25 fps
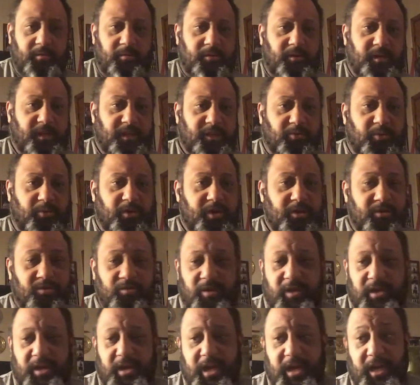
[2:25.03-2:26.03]
This one, you
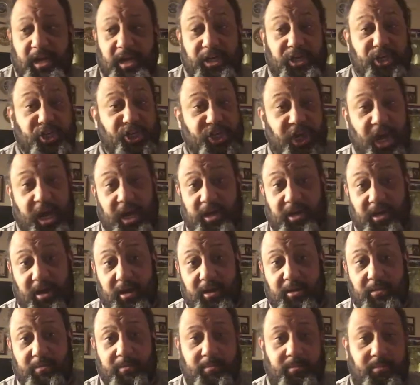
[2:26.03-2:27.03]
can get a
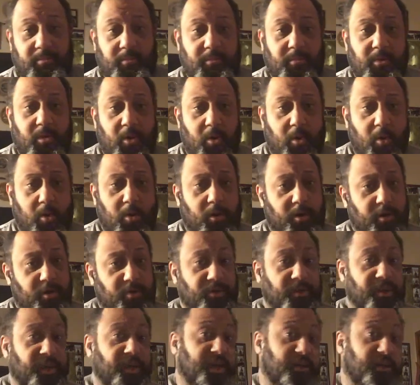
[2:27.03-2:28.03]
shotgun, or you
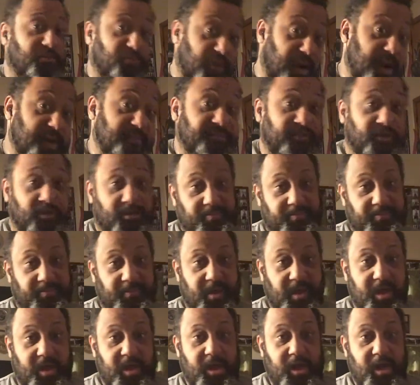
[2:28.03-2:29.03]
can get a rifle,
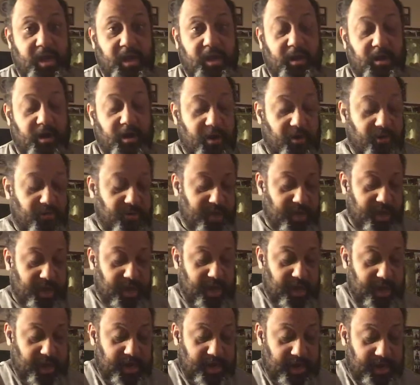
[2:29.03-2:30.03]
you know,
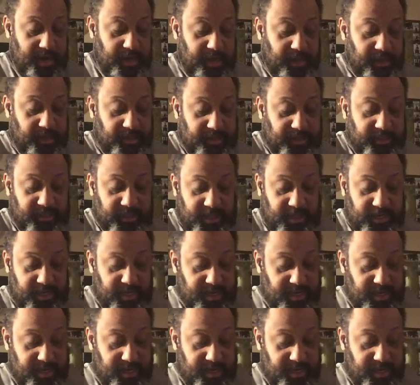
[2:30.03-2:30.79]
and it's